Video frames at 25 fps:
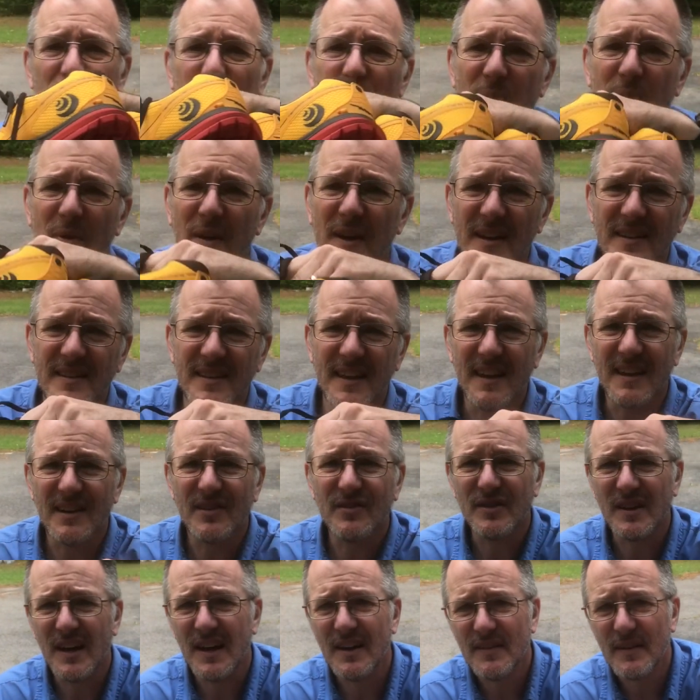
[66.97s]
We're going to take a
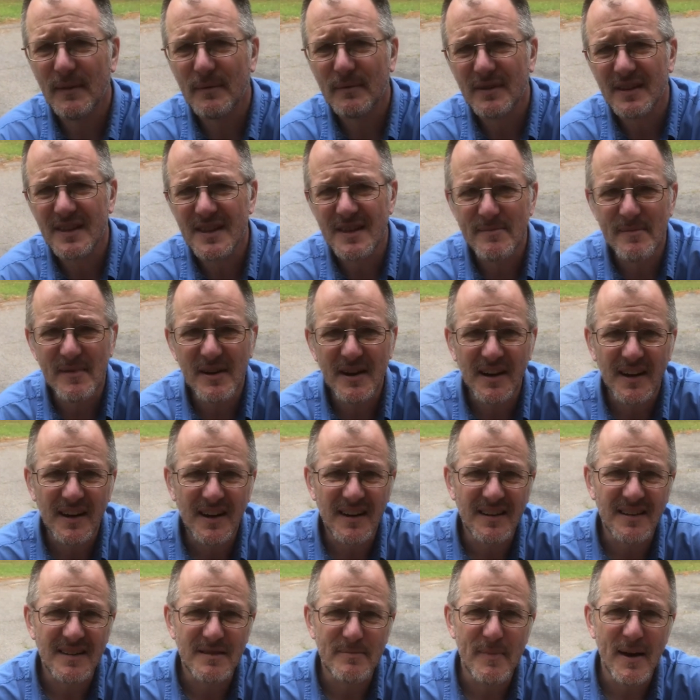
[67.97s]
drive up to the
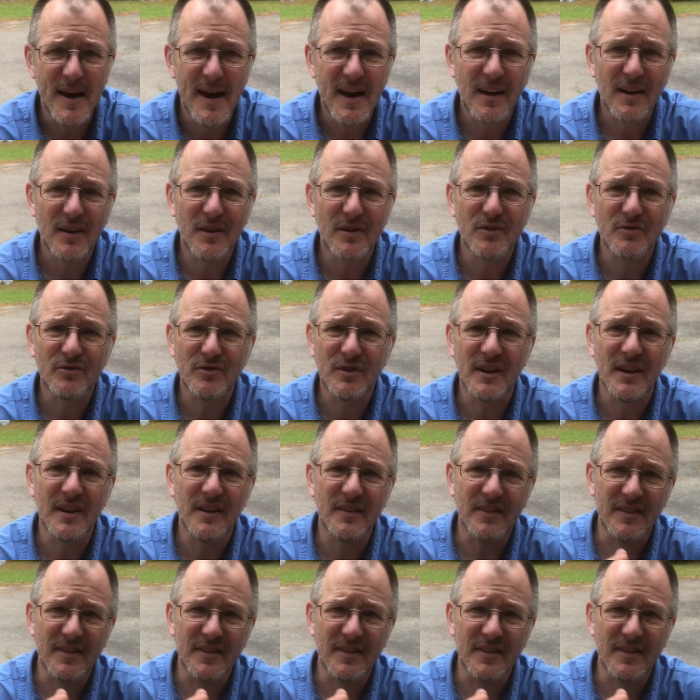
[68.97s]
American Tobacco Trail,